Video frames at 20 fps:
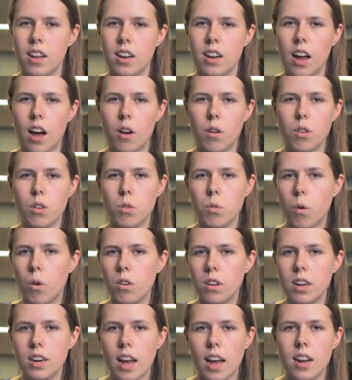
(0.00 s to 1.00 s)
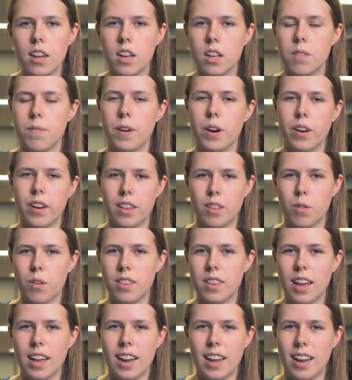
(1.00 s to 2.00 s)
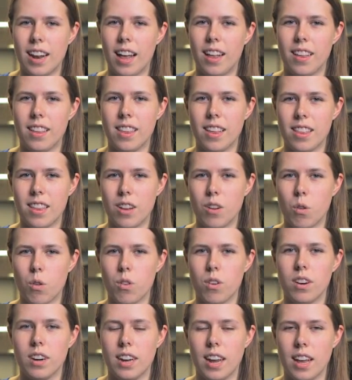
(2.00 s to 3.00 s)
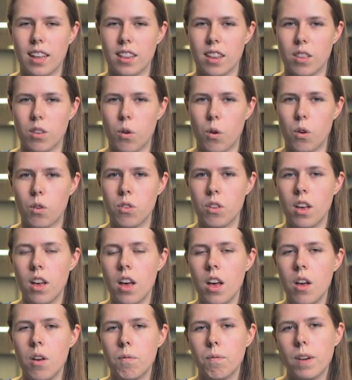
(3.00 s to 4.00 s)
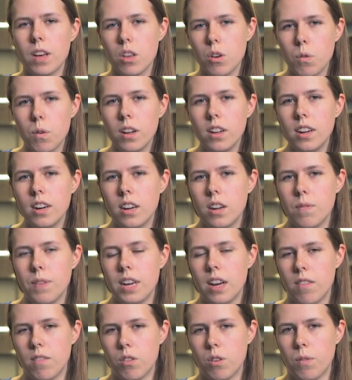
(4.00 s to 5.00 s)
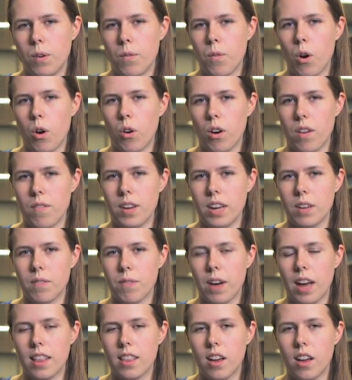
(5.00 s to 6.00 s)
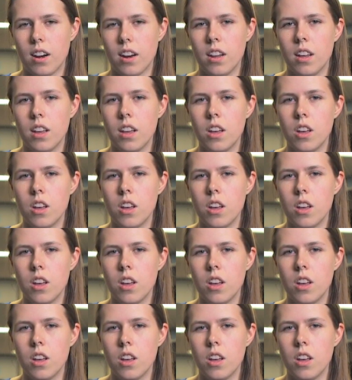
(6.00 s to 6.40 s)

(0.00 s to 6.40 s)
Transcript: Now, you won't need any experience with data analysis in order to take this course, but you will need to be comfortable programming in Python.